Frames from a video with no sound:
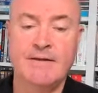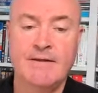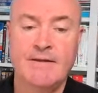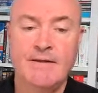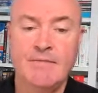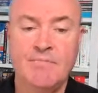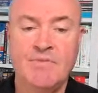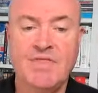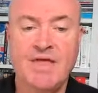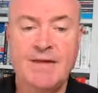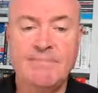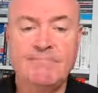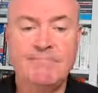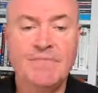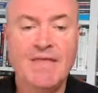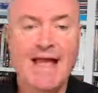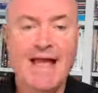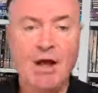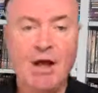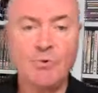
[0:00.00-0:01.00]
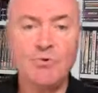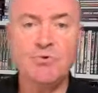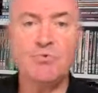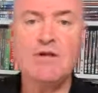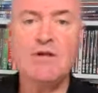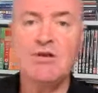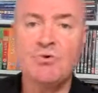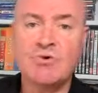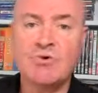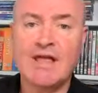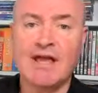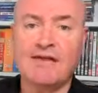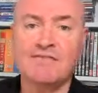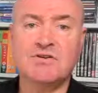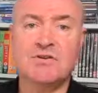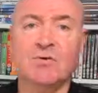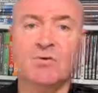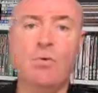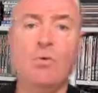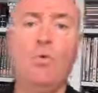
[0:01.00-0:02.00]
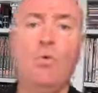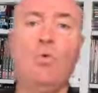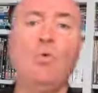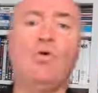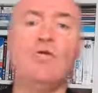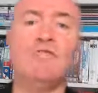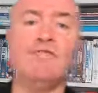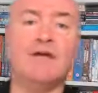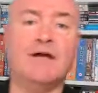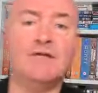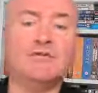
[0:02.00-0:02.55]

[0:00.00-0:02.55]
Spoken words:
But then how do we look after all of it?